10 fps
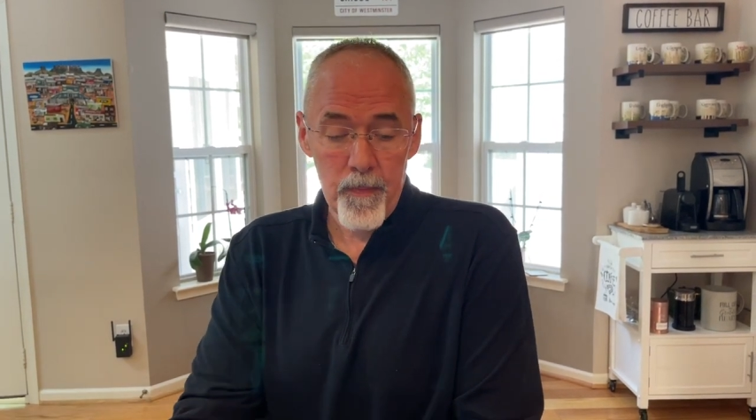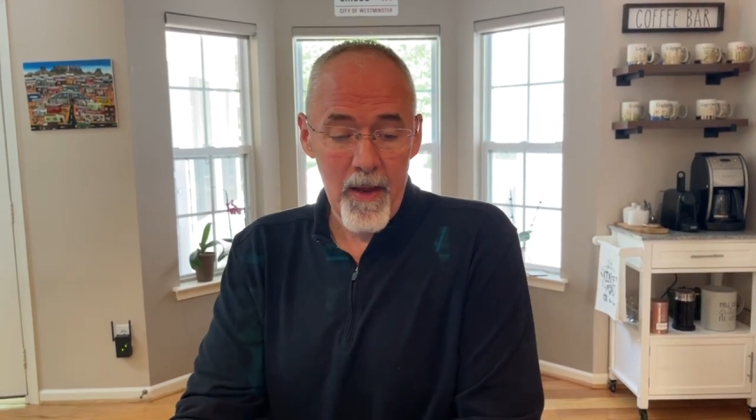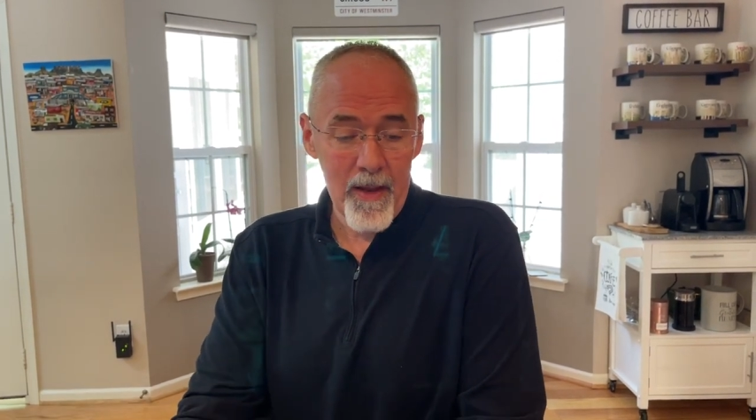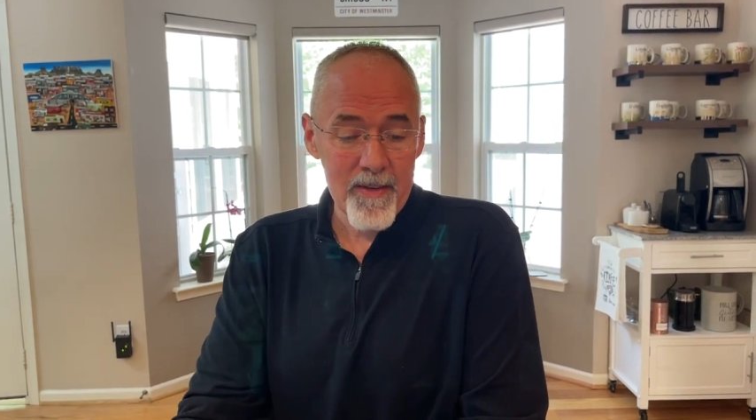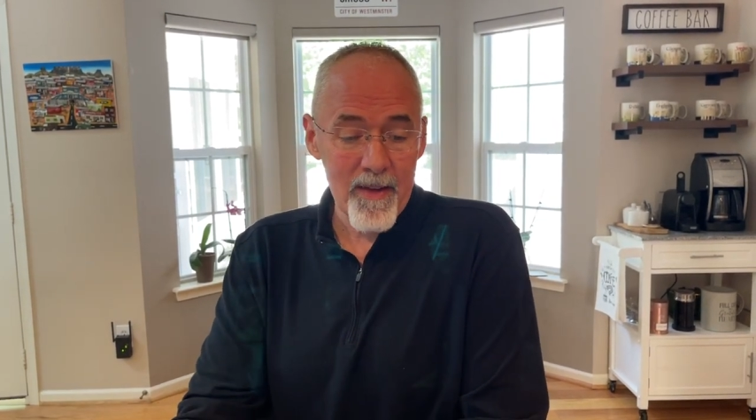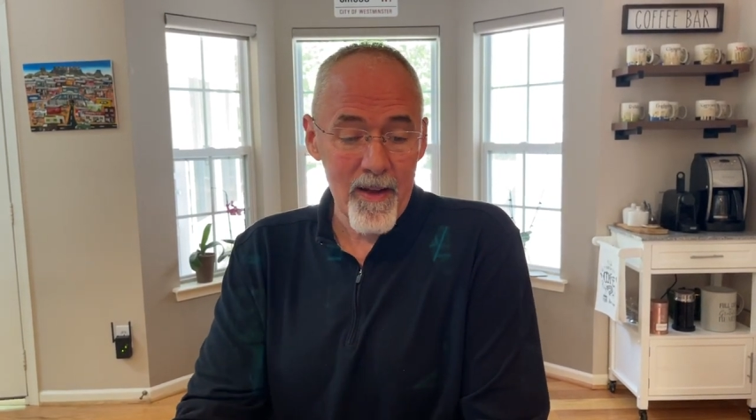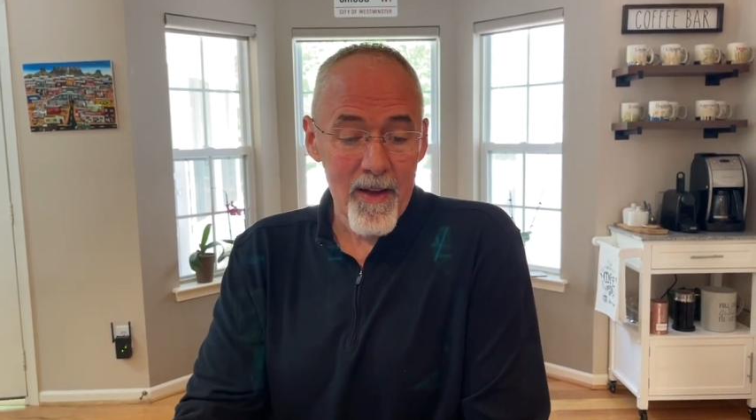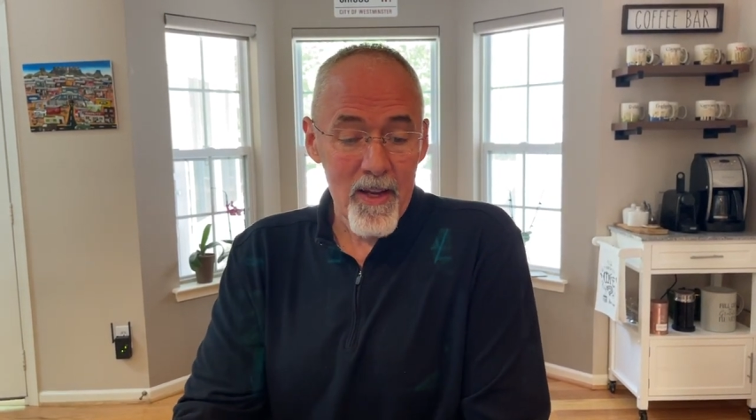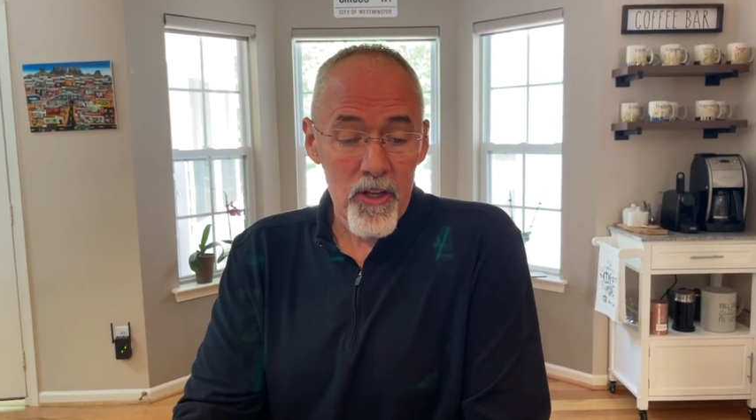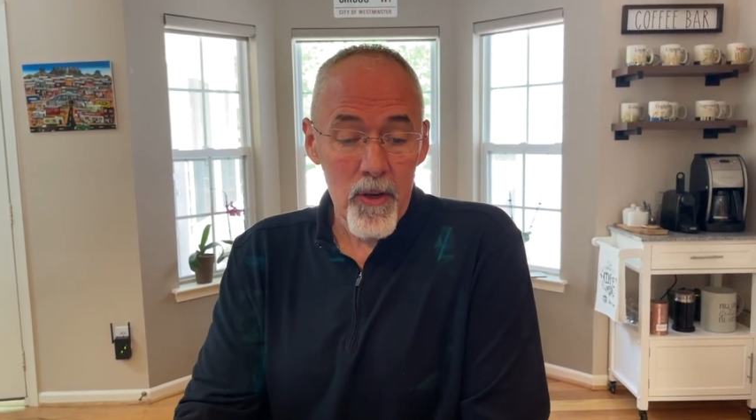And
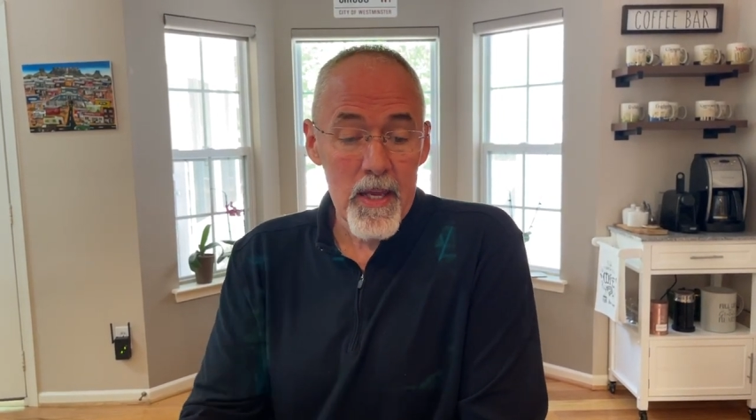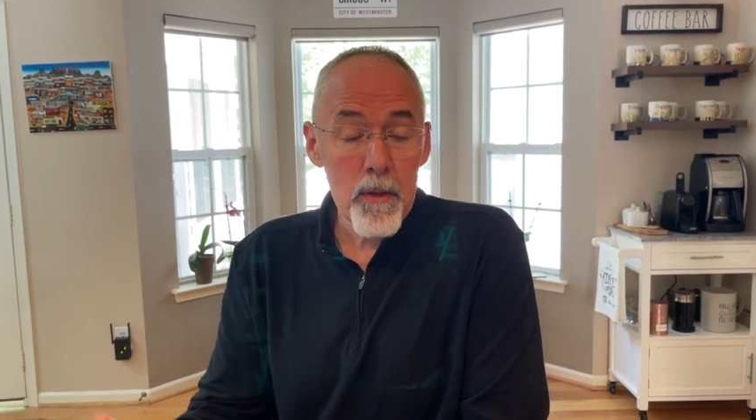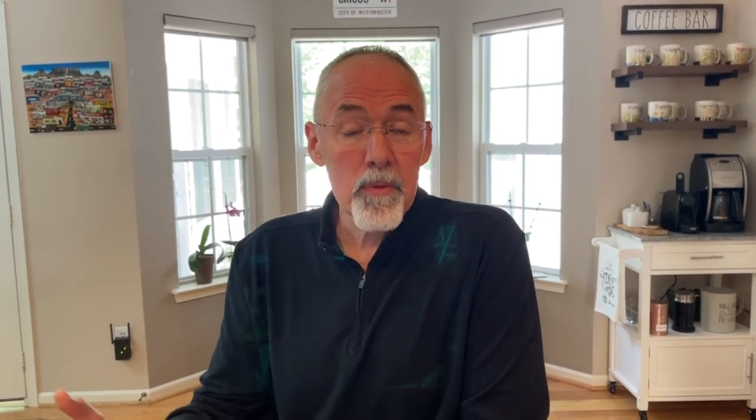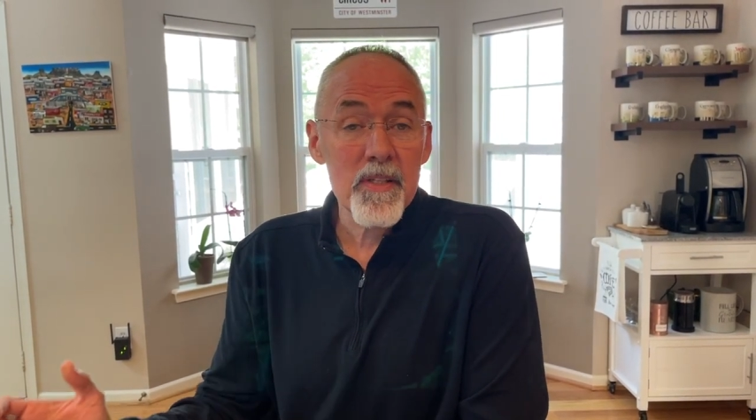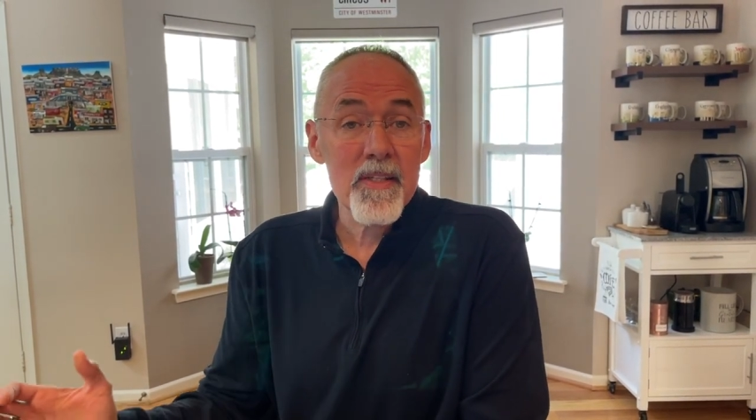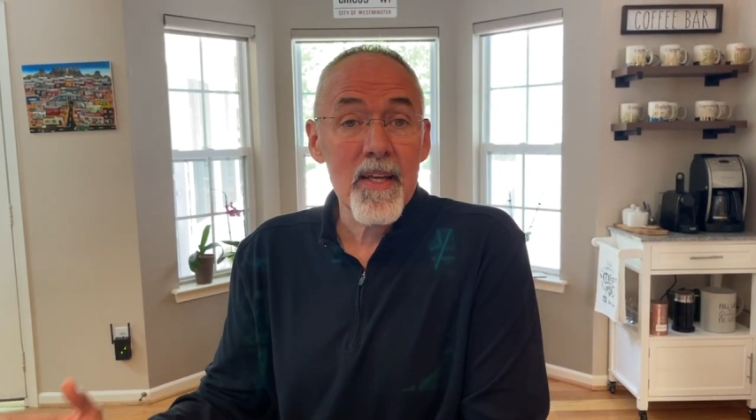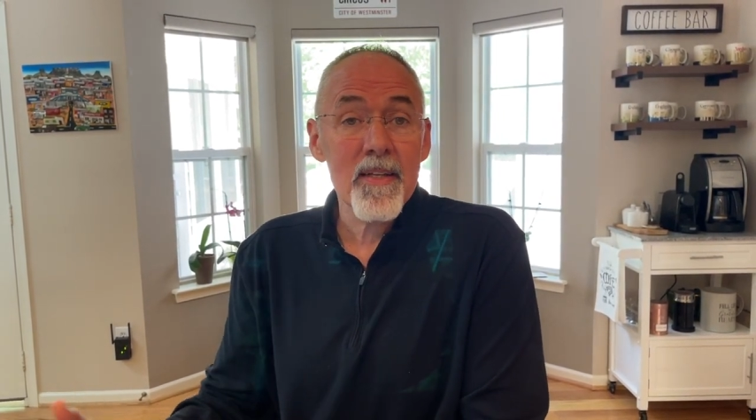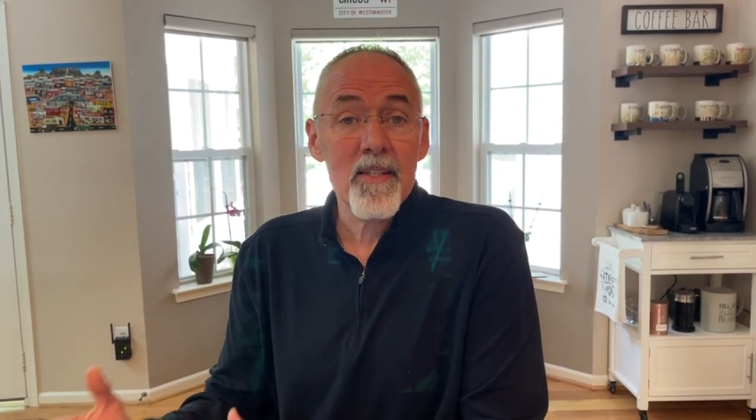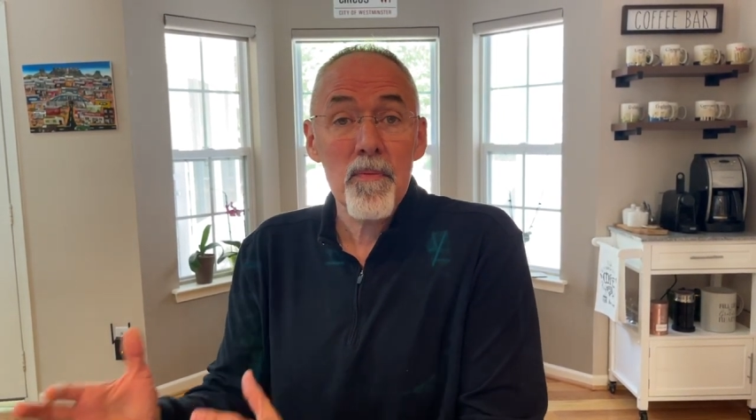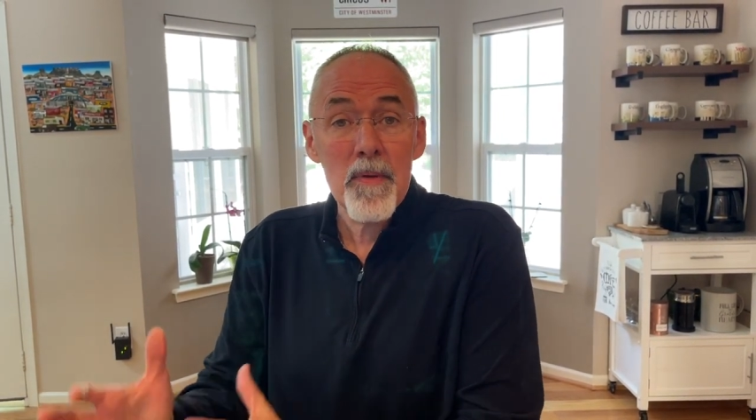he was
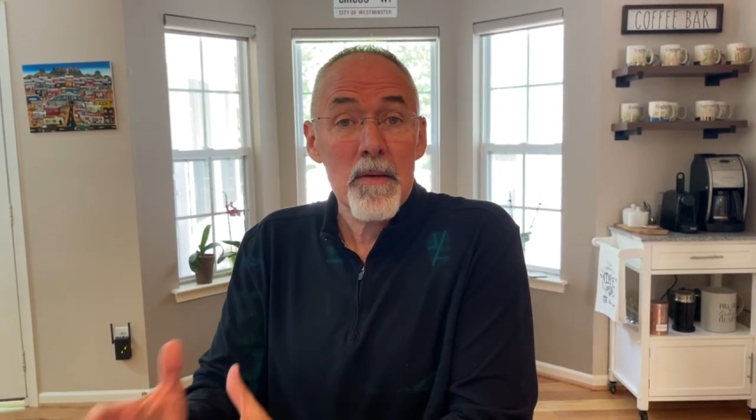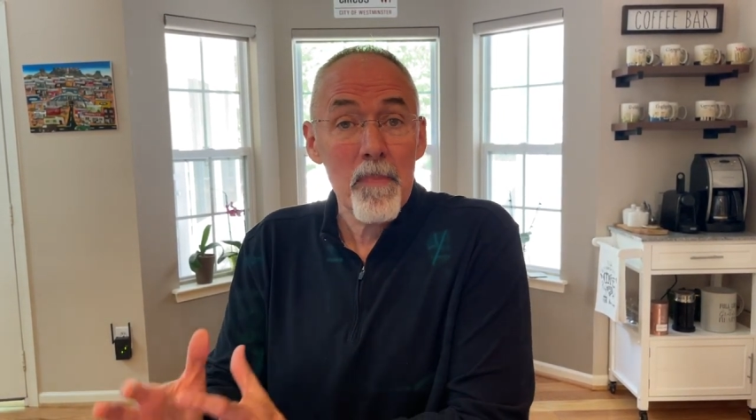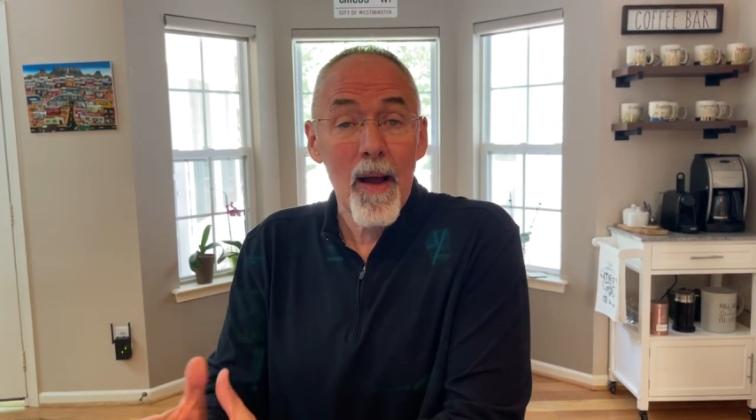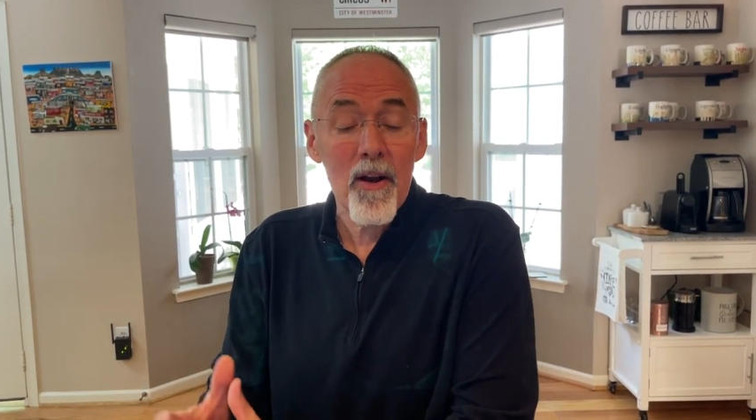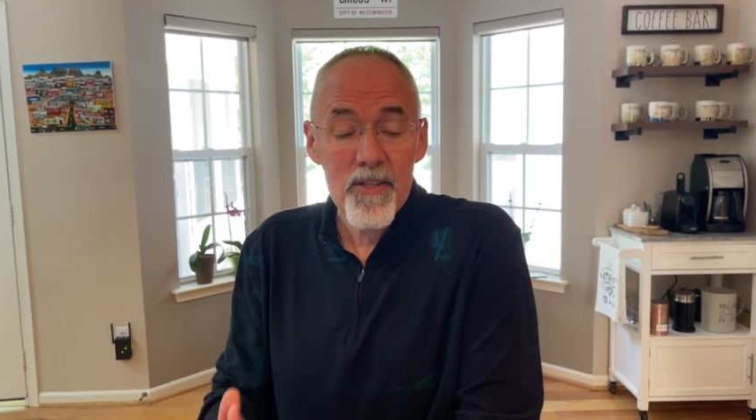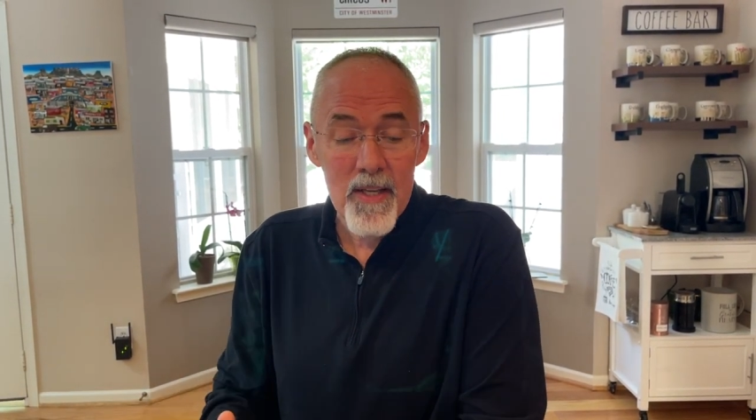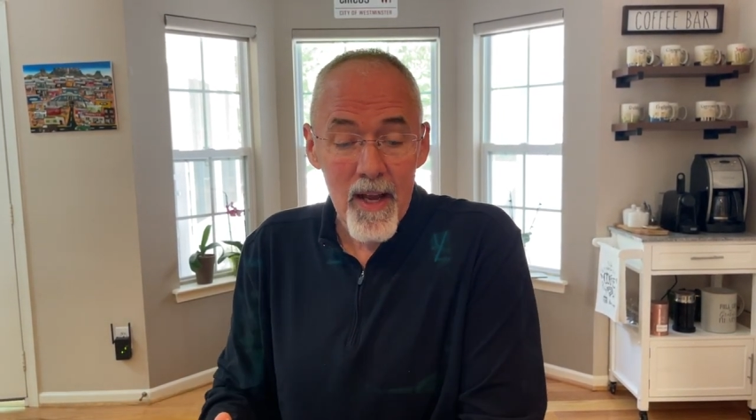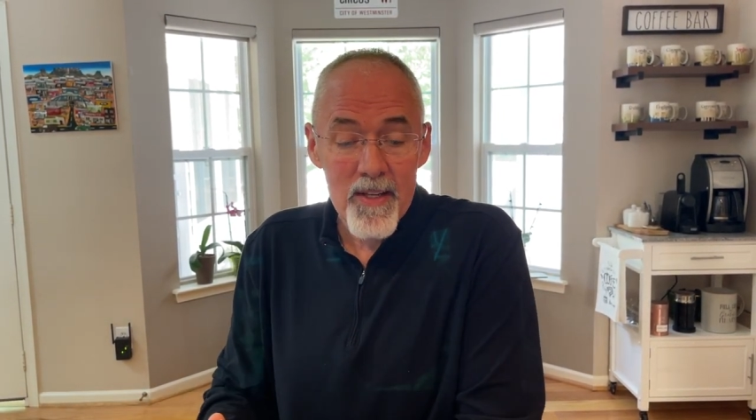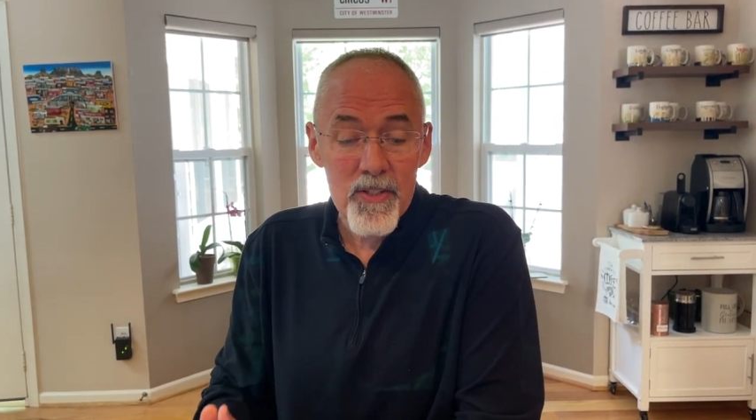sent to be by our side